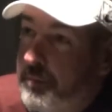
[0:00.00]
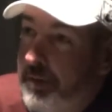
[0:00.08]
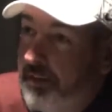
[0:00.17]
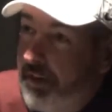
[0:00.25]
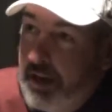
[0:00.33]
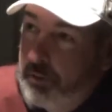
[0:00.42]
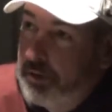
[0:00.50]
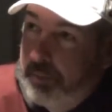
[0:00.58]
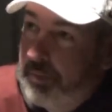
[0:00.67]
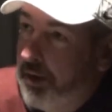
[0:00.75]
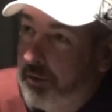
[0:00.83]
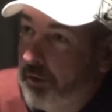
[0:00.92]
may have gained with the
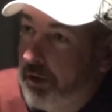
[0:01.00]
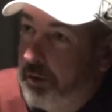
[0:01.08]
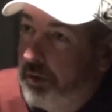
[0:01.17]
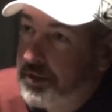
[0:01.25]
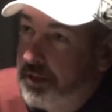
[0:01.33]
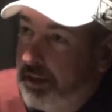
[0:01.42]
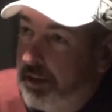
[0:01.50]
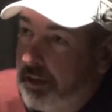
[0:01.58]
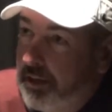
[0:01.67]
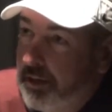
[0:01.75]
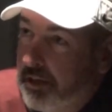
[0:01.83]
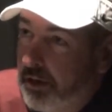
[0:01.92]
punt really wasn't going to
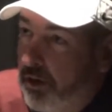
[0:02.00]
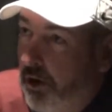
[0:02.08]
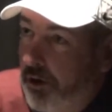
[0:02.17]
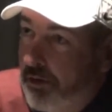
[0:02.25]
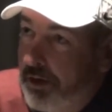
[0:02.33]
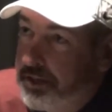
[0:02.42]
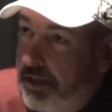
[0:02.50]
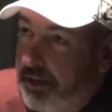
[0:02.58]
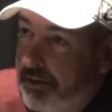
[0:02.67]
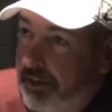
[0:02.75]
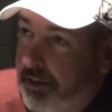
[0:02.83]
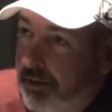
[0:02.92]
garner us
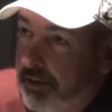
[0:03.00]
anything.